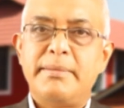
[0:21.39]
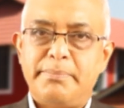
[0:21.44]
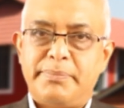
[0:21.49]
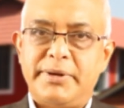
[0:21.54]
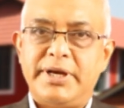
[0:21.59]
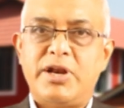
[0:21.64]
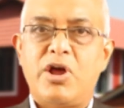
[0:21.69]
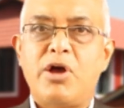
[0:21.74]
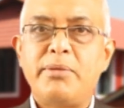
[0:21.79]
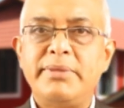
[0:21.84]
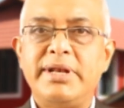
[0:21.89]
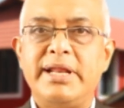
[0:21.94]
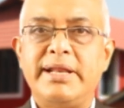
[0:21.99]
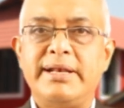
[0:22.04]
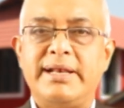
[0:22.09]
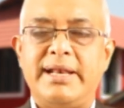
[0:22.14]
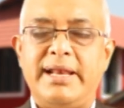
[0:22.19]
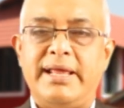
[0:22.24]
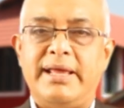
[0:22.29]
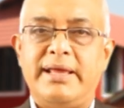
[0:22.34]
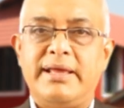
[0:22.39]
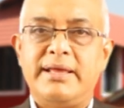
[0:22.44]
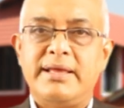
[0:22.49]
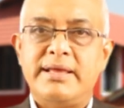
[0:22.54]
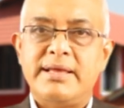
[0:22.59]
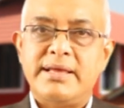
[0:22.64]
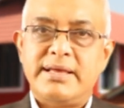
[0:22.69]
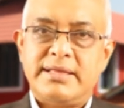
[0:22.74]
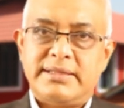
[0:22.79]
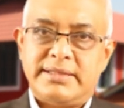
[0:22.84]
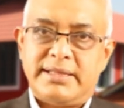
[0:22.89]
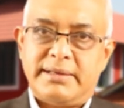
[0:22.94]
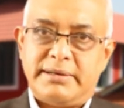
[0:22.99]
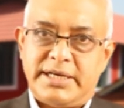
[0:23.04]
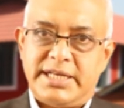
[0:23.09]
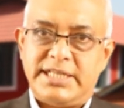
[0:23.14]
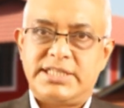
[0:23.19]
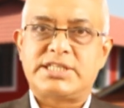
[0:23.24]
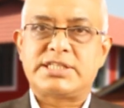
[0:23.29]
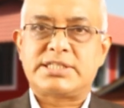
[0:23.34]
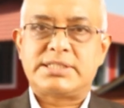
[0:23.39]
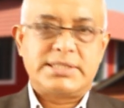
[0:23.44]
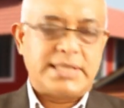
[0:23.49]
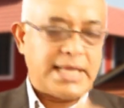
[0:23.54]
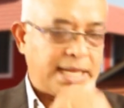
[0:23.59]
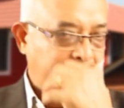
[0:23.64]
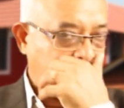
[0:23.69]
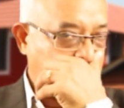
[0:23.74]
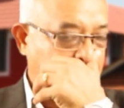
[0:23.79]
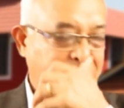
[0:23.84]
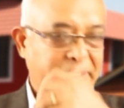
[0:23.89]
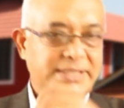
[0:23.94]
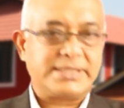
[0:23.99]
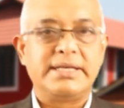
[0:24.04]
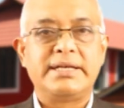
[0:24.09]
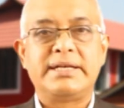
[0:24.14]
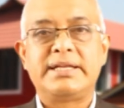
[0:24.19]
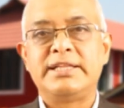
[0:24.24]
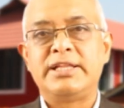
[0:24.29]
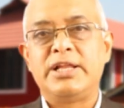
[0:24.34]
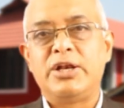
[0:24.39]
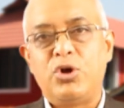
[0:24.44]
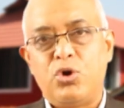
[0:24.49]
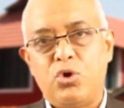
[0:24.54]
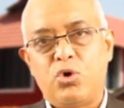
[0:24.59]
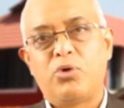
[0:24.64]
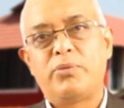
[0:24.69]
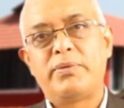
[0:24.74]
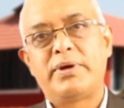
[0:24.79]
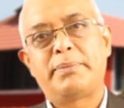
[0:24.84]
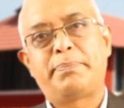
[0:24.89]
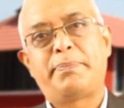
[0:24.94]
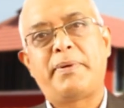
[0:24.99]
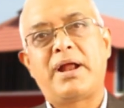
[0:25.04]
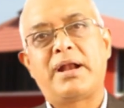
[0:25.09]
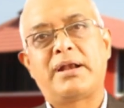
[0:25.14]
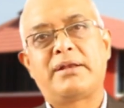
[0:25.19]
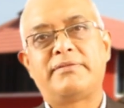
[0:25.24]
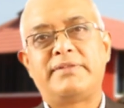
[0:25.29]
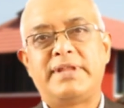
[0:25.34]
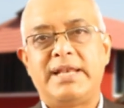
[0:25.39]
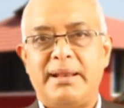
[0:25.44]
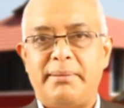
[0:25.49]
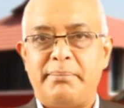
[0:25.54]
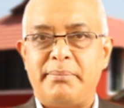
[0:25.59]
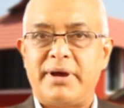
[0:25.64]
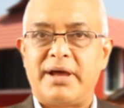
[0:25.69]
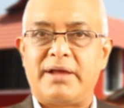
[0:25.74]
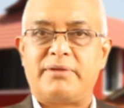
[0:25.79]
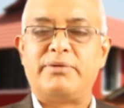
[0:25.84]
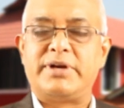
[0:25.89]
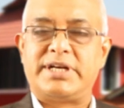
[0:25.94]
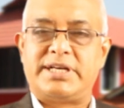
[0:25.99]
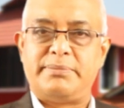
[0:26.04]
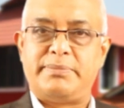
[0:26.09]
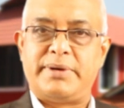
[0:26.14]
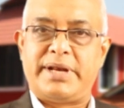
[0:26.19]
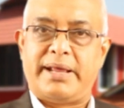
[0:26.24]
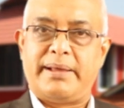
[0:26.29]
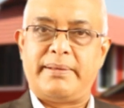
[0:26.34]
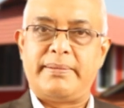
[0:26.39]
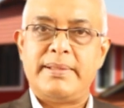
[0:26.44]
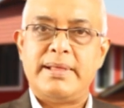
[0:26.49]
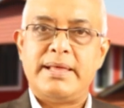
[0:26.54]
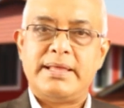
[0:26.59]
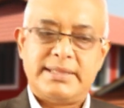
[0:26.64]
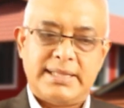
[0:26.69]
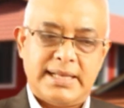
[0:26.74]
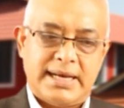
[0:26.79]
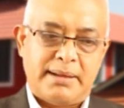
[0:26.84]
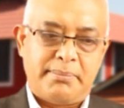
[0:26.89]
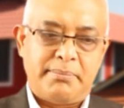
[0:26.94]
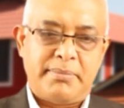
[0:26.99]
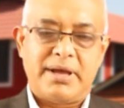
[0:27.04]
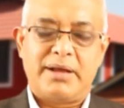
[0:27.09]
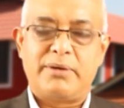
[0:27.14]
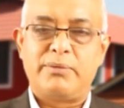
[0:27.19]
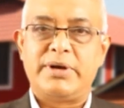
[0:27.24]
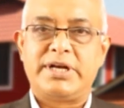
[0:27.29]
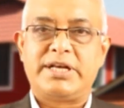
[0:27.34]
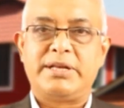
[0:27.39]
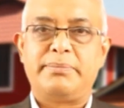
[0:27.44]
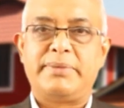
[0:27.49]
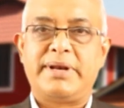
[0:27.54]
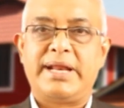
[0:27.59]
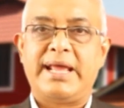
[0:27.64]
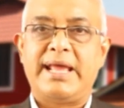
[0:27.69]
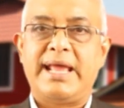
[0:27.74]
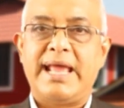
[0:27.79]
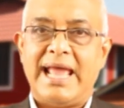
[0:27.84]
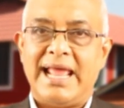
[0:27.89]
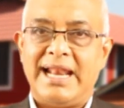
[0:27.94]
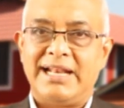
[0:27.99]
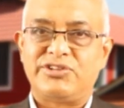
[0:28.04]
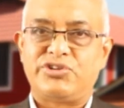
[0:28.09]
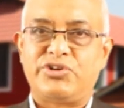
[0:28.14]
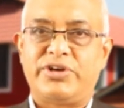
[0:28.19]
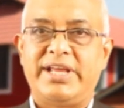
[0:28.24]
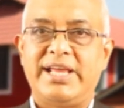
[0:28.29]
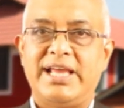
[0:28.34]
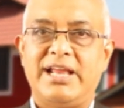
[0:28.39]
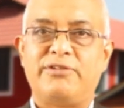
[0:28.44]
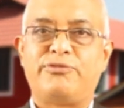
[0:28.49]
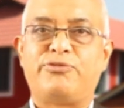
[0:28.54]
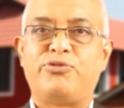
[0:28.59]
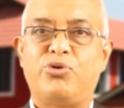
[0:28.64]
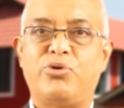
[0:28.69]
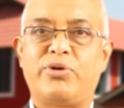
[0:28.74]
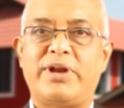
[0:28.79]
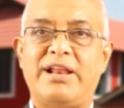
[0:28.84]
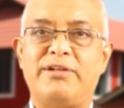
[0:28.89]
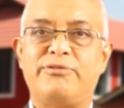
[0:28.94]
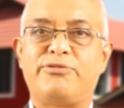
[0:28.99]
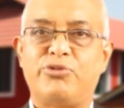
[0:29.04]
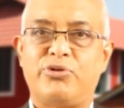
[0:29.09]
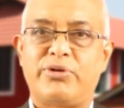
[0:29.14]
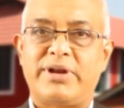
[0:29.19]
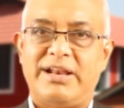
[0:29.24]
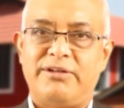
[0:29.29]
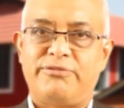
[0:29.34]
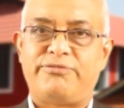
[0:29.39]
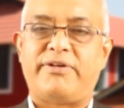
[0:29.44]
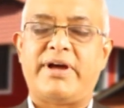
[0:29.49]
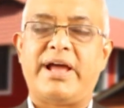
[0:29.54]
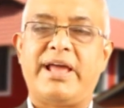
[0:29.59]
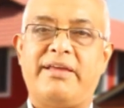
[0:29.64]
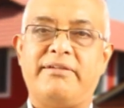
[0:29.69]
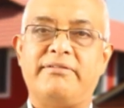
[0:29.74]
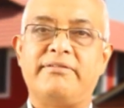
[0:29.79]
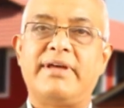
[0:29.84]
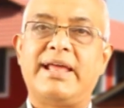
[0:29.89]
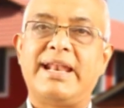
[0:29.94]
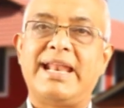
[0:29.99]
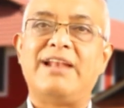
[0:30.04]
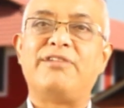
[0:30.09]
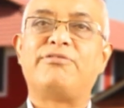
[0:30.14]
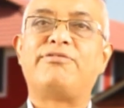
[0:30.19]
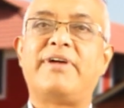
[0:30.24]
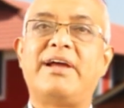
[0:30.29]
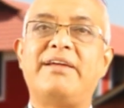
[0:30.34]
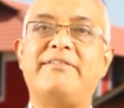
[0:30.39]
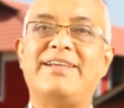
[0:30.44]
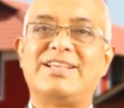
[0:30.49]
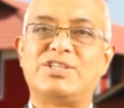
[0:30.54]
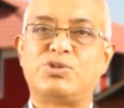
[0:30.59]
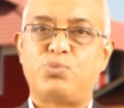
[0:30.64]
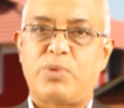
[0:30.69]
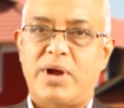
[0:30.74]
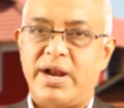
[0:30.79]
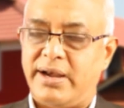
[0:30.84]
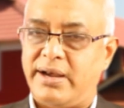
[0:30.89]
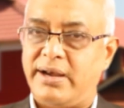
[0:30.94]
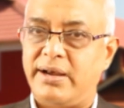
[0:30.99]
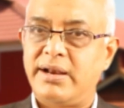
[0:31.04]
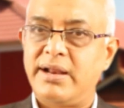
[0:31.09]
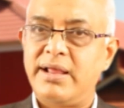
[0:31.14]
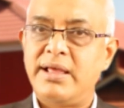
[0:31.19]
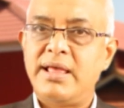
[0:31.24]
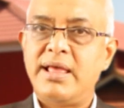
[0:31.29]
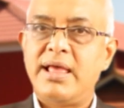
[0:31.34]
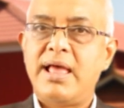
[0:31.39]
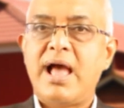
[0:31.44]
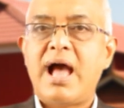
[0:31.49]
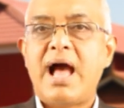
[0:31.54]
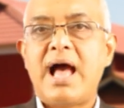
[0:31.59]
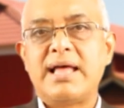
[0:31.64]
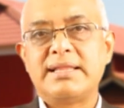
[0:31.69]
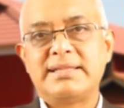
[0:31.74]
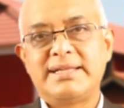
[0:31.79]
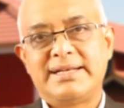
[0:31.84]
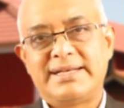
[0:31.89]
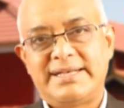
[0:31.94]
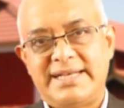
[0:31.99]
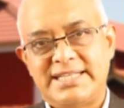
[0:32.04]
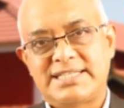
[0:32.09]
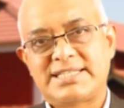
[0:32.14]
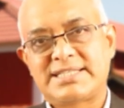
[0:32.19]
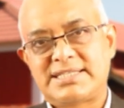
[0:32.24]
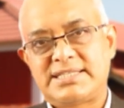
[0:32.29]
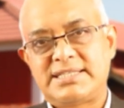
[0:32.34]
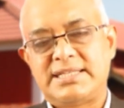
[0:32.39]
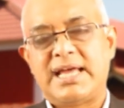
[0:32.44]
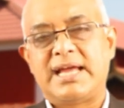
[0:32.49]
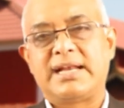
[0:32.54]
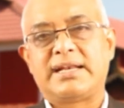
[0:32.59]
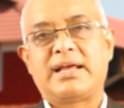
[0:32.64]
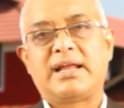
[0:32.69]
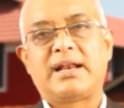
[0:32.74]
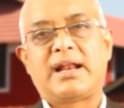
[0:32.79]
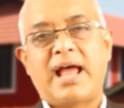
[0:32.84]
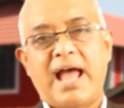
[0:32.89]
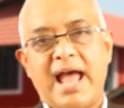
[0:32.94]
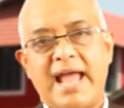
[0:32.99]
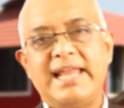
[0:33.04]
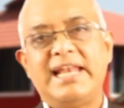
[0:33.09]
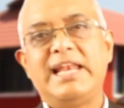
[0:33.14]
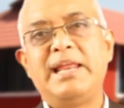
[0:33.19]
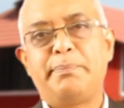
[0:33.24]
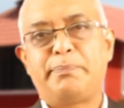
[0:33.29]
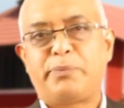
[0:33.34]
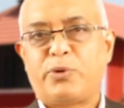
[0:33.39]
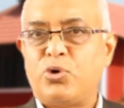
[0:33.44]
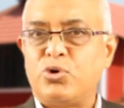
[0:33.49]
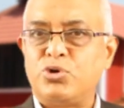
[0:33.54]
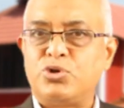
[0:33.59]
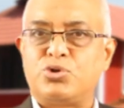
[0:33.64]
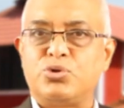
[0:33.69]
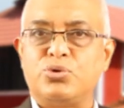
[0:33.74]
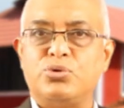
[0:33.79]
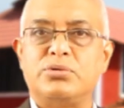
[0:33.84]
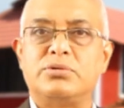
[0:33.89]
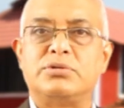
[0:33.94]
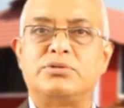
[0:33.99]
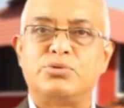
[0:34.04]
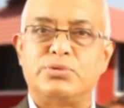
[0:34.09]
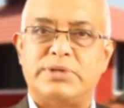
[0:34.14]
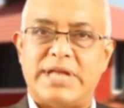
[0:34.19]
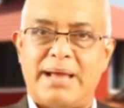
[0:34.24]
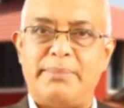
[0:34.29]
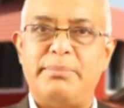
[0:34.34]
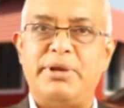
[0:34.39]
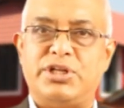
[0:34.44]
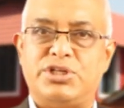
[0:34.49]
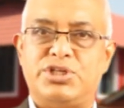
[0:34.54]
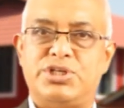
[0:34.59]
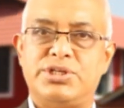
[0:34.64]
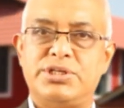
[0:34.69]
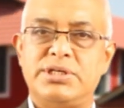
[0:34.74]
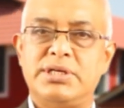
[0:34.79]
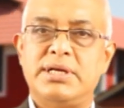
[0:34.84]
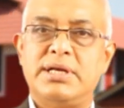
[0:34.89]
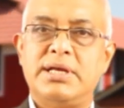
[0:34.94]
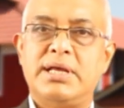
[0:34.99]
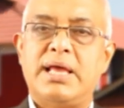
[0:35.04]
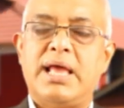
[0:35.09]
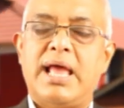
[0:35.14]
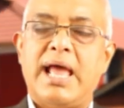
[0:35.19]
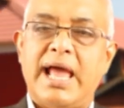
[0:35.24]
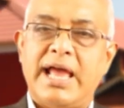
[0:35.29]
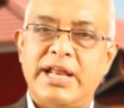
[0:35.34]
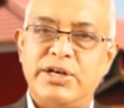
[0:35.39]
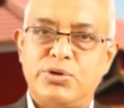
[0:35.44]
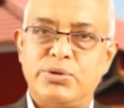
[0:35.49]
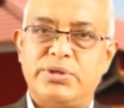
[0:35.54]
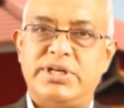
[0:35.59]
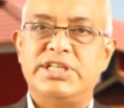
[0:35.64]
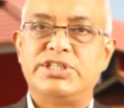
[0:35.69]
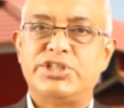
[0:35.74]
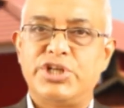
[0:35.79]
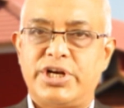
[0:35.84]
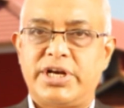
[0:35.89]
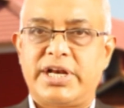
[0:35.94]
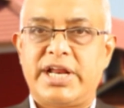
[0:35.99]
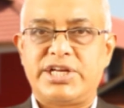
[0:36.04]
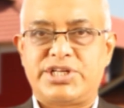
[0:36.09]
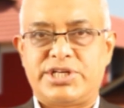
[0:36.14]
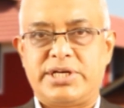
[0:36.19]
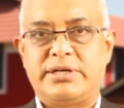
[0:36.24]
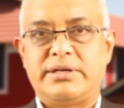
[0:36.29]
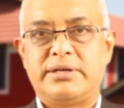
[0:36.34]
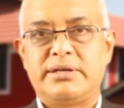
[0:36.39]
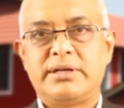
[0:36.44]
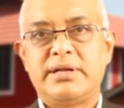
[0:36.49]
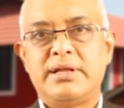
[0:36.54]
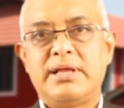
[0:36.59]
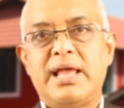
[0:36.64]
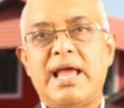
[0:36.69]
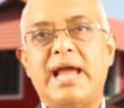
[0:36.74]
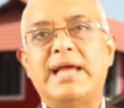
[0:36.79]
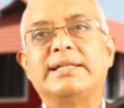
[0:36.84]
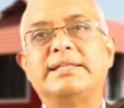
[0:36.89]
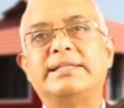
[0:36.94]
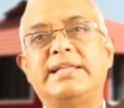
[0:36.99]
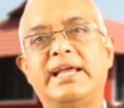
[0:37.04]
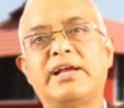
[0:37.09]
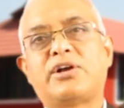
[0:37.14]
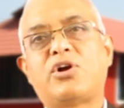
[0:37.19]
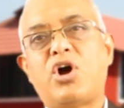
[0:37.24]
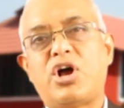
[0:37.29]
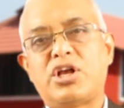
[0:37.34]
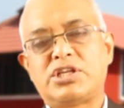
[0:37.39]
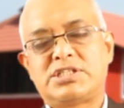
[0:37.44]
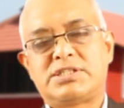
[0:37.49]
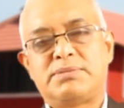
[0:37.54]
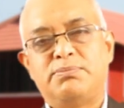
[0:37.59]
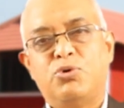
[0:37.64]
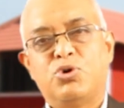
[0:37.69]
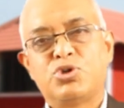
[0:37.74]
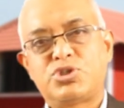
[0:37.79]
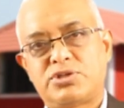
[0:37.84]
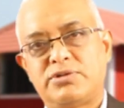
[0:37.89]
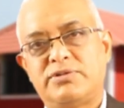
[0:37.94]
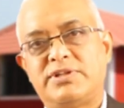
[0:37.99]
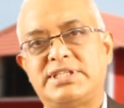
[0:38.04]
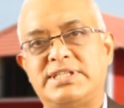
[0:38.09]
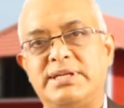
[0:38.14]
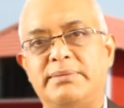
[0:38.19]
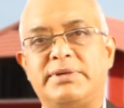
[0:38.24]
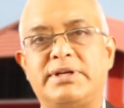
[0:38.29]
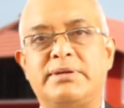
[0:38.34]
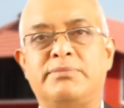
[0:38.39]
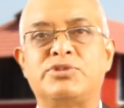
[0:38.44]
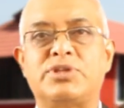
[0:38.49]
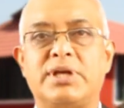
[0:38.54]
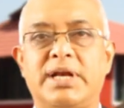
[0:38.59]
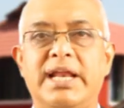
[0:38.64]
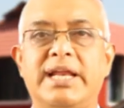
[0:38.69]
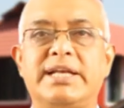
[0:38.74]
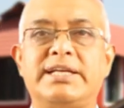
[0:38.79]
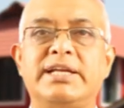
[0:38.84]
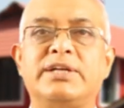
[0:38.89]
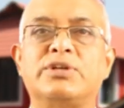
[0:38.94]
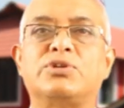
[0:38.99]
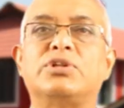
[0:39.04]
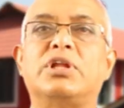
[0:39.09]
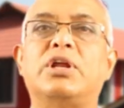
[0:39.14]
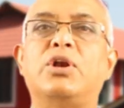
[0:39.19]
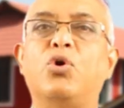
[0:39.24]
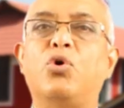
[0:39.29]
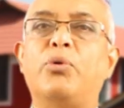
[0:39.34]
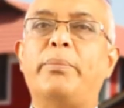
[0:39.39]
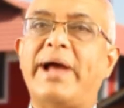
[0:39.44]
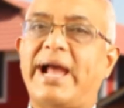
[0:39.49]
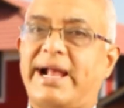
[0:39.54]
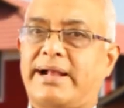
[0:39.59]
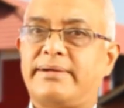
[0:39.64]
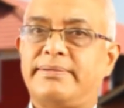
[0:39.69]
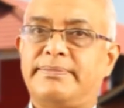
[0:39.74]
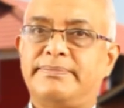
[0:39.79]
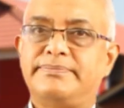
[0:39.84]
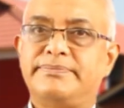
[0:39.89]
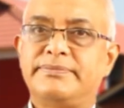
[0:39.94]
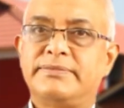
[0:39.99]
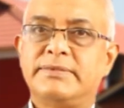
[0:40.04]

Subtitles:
Predominantly, the discs that are present in the lower part of the lumbar vertebrae, the lumbar vertebrae L3, L4, L4, L5 and L5S1 are the discs that are highly prone to damage and to degeneration, and they cause most of the symptoms relating to the low back.